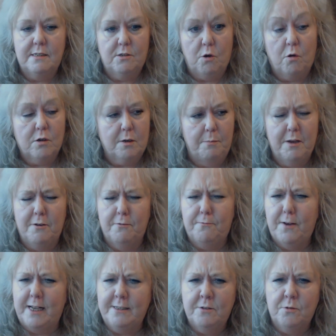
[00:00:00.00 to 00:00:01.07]
that talk about
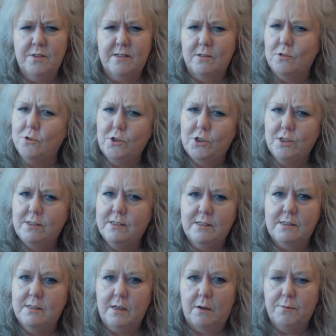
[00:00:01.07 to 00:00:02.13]
final solutions
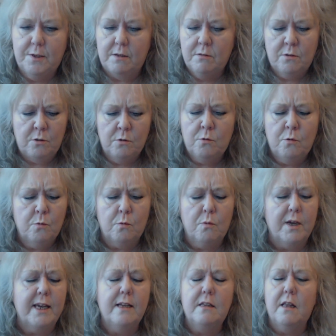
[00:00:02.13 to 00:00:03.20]
and stuff. They're in no
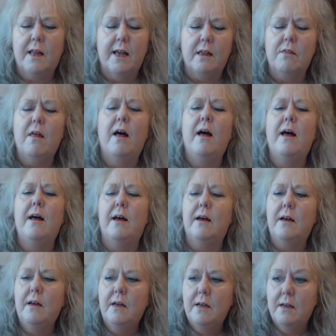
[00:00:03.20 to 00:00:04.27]
way like
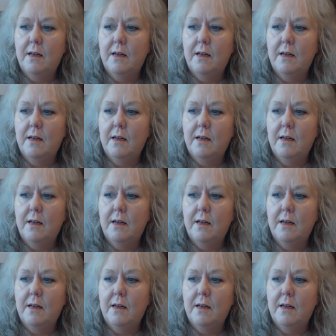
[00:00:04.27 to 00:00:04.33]
that.